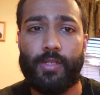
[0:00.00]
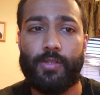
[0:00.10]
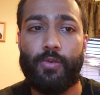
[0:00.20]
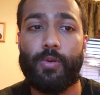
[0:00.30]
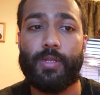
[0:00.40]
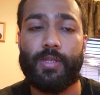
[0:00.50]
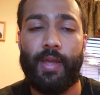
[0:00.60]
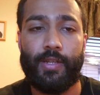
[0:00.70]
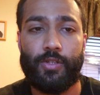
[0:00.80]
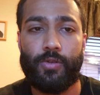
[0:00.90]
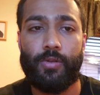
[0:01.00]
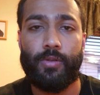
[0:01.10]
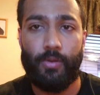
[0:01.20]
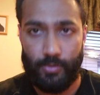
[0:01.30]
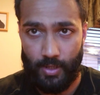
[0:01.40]
Just do what's natural.
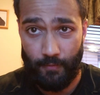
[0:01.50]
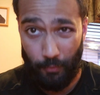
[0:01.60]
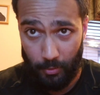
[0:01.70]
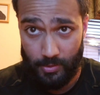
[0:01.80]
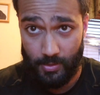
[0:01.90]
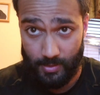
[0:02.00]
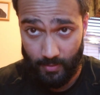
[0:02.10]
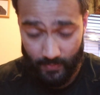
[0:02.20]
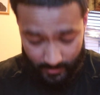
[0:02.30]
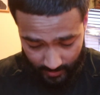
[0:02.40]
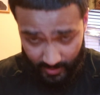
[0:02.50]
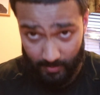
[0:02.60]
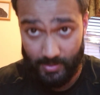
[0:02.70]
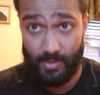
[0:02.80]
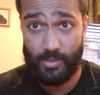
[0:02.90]
Don't try to force yourself into
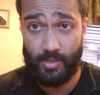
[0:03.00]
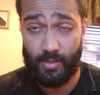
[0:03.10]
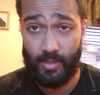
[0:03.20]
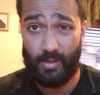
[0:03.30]
any position.